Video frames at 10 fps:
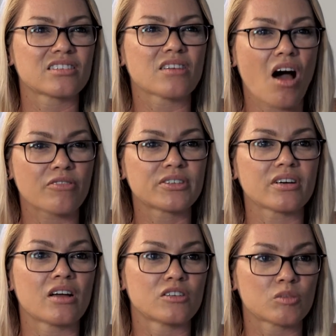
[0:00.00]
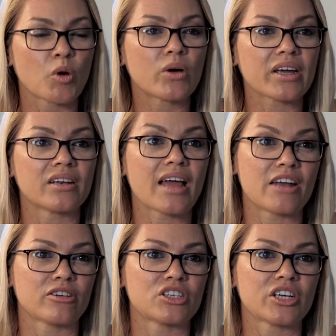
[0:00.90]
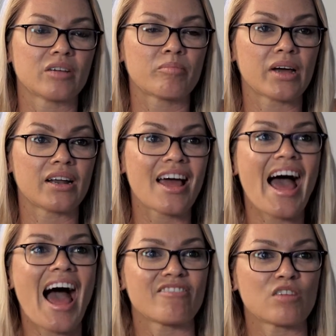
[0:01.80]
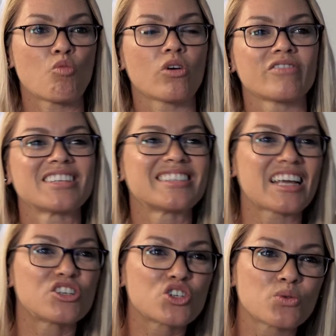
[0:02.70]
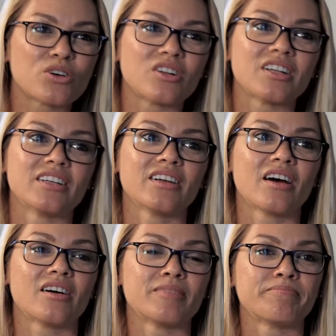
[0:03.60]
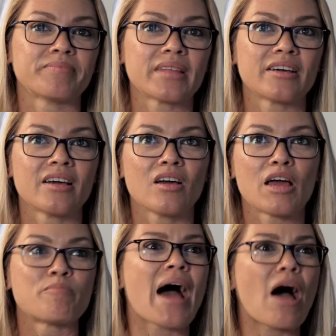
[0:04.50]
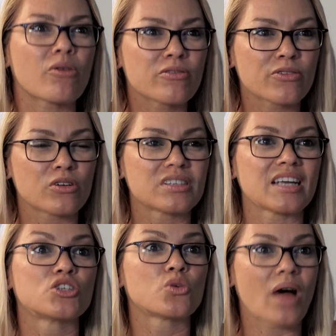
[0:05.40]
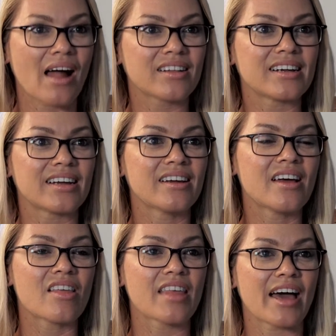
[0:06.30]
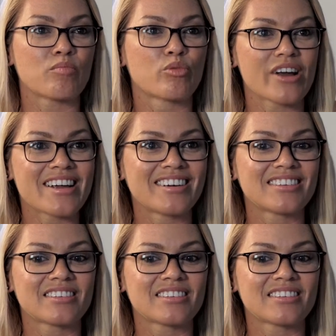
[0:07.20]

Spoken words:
soft, unspoken energy, but having more of a sensual and powerful sensuality that brings